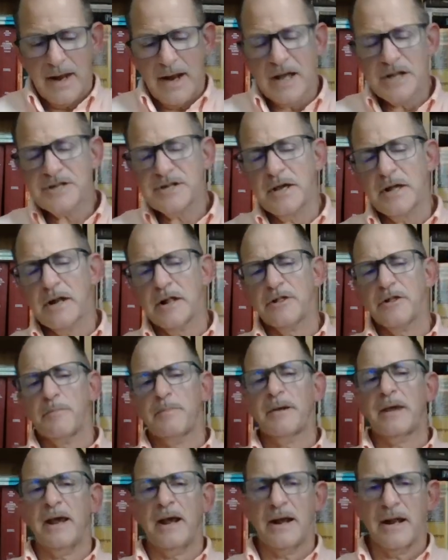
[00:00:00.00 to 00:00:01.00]
And I said
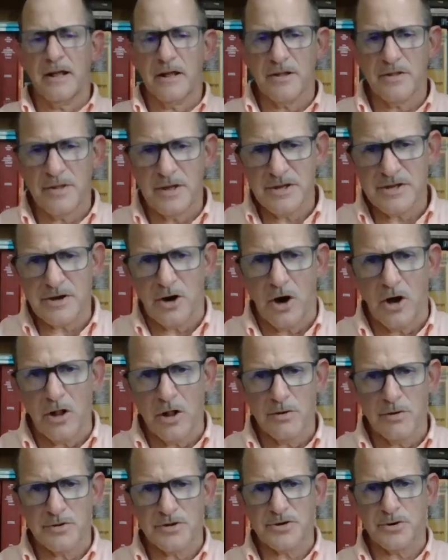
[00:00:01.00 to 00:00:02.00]
at the beginning, these
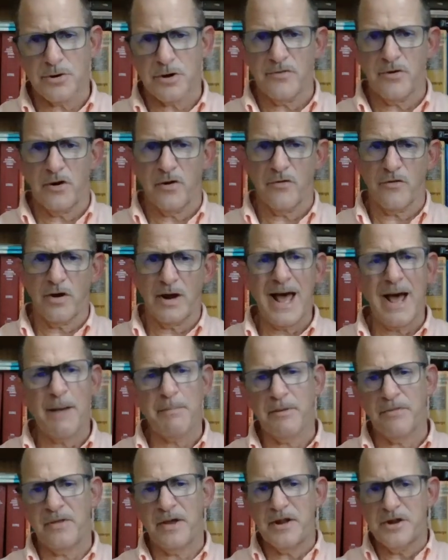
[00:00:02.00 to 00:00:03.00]
all sort of
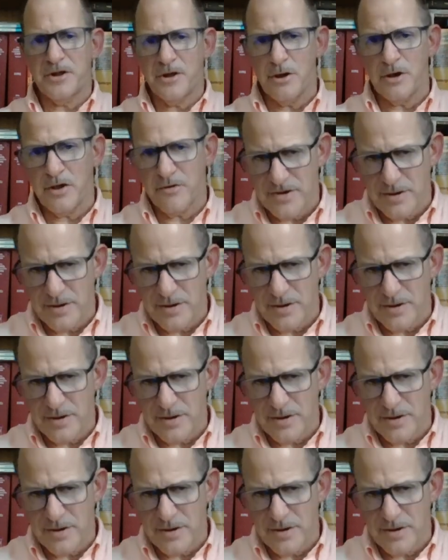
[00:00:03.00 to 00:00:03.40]
overlap, and they do.